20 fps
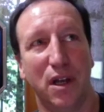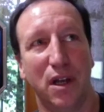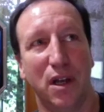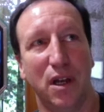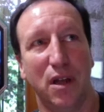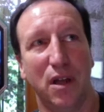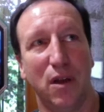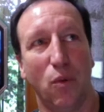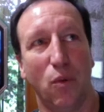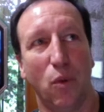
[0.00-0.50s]

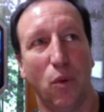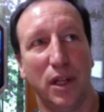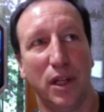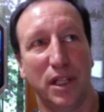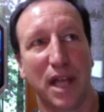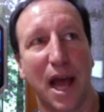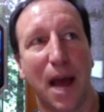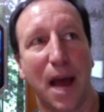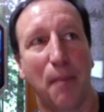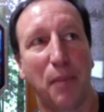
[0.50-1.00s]
What's
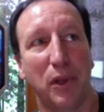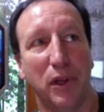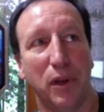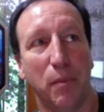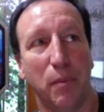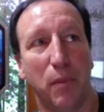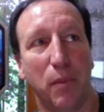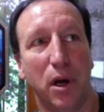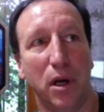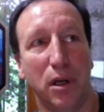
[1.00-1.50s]
happened
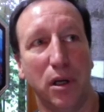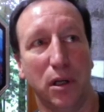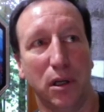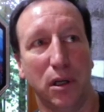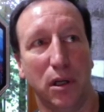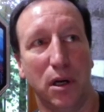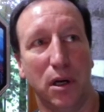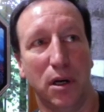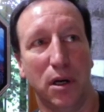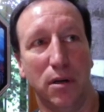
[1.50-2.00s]
among
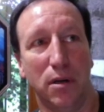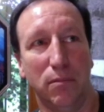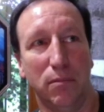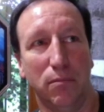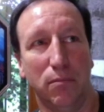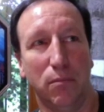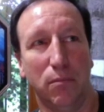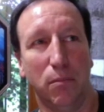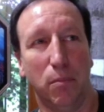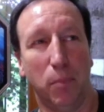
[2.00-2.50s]

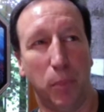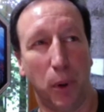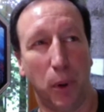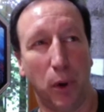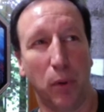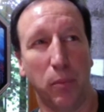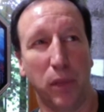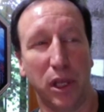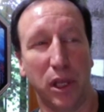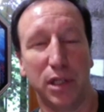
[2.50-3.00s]

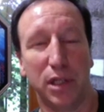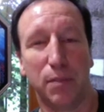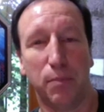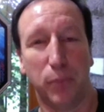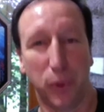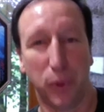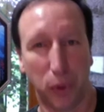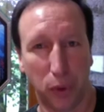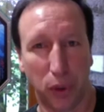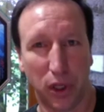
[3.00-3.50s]
Burmese
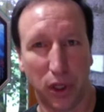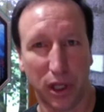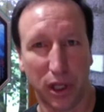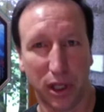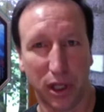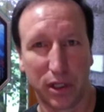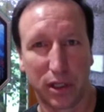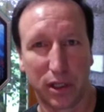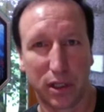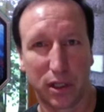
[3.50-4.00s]

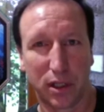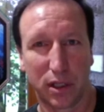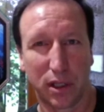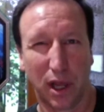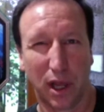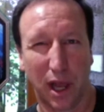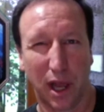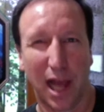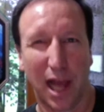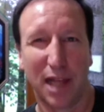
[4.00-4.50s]
Buddhists
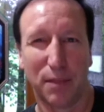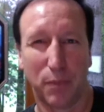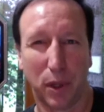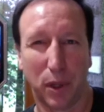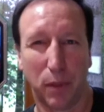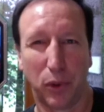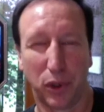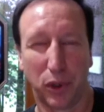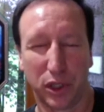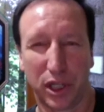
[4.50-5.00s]
has been
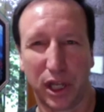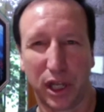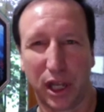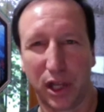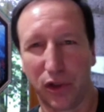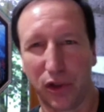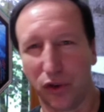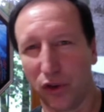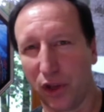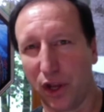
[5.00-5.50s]

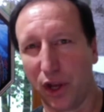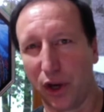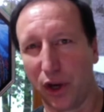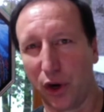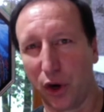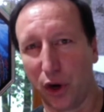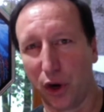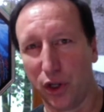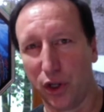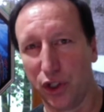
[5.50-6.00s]
particularly
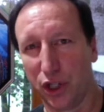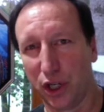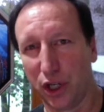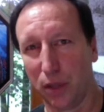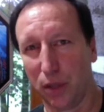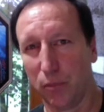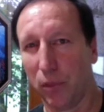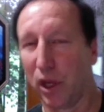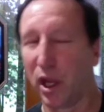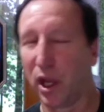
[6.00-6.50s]
encouraging
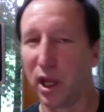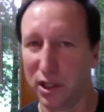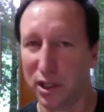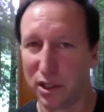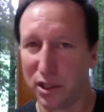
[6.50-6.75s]
because,